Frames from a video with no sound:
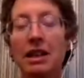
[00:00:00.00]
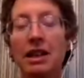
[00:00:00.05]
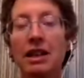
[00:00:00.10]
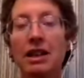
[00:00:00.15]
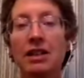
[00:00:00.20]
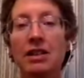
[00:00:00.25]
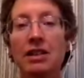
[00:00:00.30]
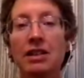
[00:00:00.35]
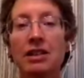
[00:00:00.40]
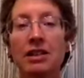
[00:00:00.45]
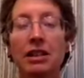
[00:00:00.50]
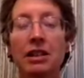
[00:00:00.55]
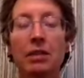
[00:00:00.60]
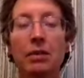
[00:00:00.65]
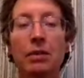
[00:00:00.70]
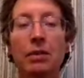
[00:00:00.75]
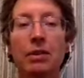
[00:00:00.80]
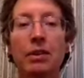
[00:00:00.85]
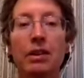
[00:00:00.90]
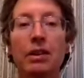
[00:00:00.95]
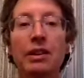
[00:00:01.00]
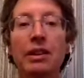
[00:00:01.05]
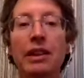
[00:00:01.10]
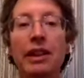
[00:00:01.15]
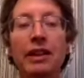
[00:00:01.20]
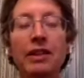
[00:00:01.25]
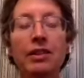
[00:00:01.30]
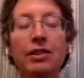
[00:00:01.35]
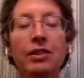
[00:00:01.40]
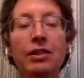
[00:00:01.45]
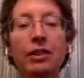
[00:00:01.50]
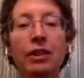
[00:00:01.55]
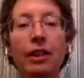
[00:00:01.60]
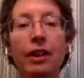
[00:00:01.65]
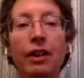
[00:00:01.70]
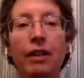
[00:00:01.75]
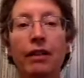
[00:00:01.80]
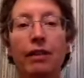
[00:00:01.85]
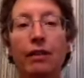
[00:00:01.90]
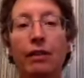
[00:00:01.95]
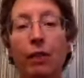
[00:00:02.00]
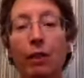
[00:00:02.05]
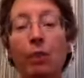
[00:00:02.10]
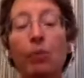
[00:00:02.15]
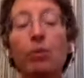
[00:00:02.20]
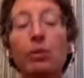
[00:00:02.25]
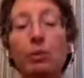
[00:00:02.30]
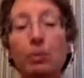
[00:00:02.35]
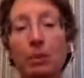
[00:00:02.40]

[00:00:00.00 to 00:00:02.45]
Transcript: and she said the nature of those